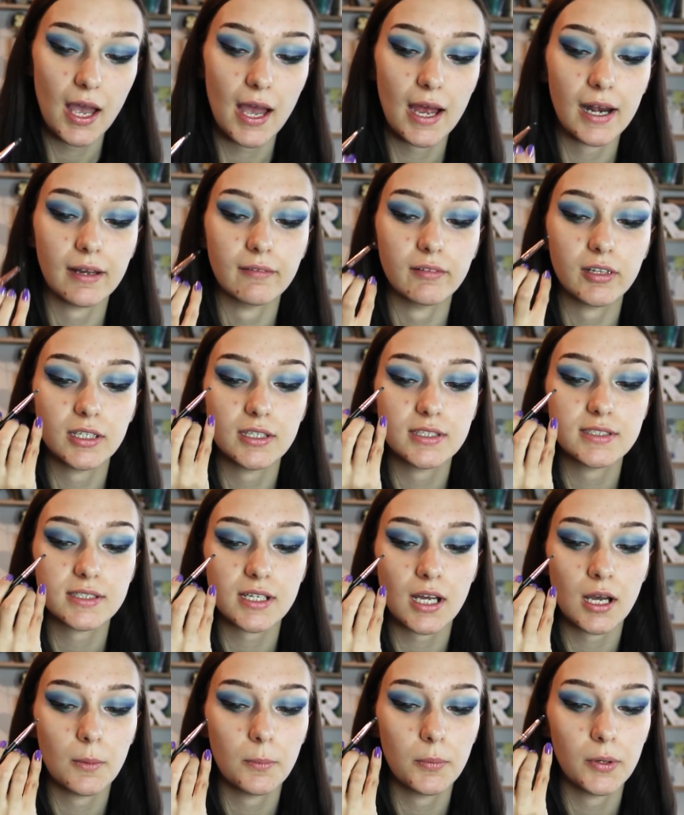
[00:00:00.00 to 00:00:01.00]
I'm going to
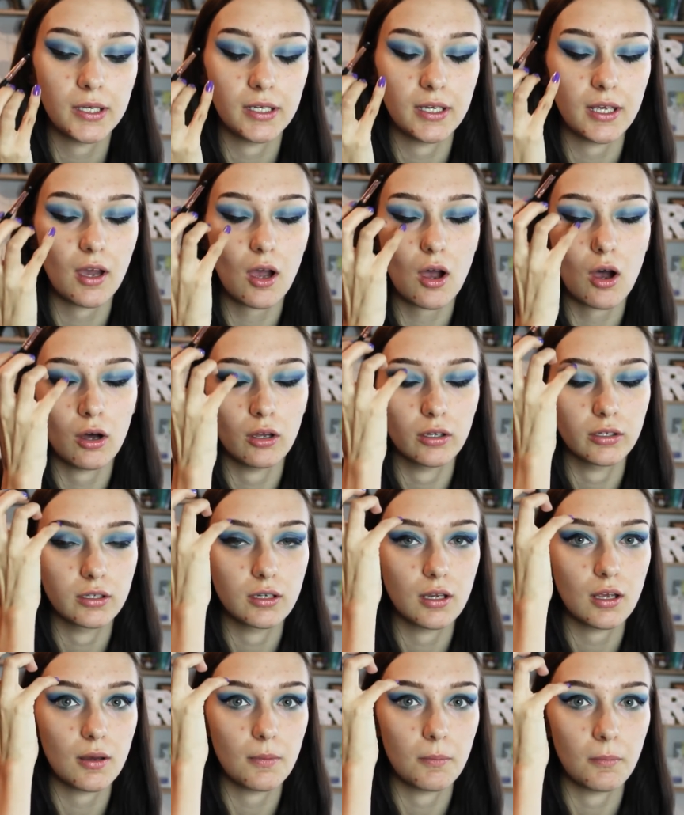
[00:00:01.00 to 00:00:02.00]
start putting it
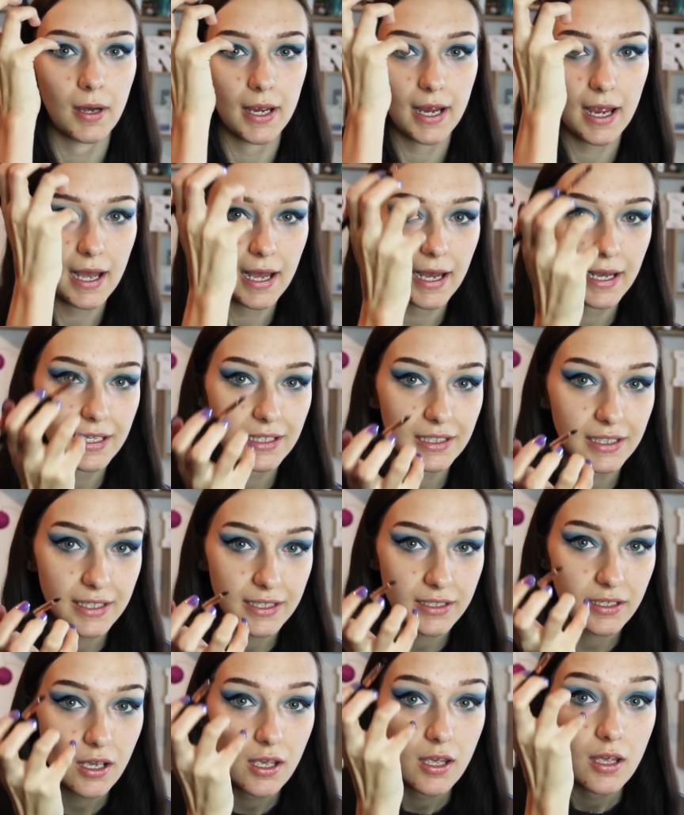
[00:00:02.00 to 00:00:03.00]
on my
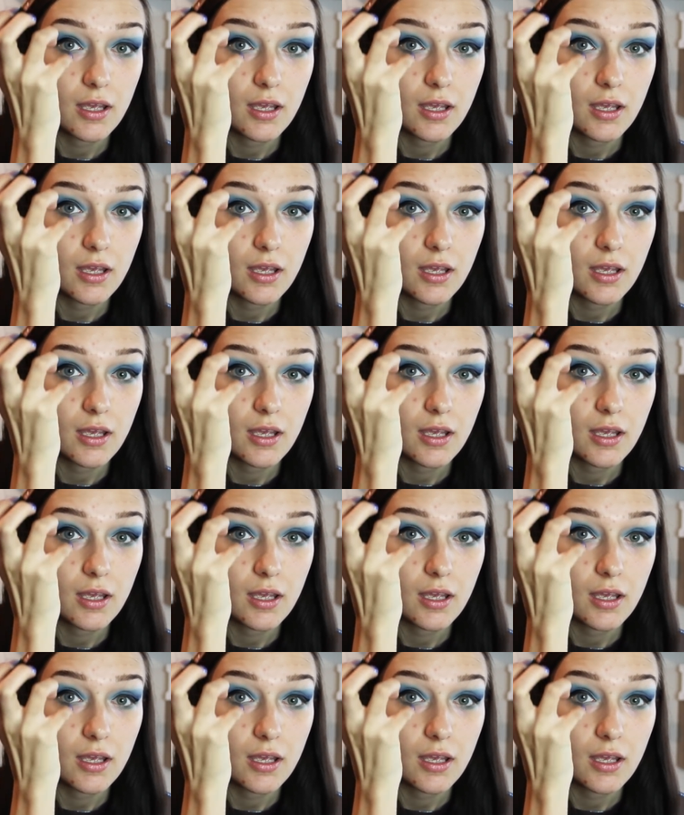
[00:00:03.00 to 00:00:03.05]
eyelid,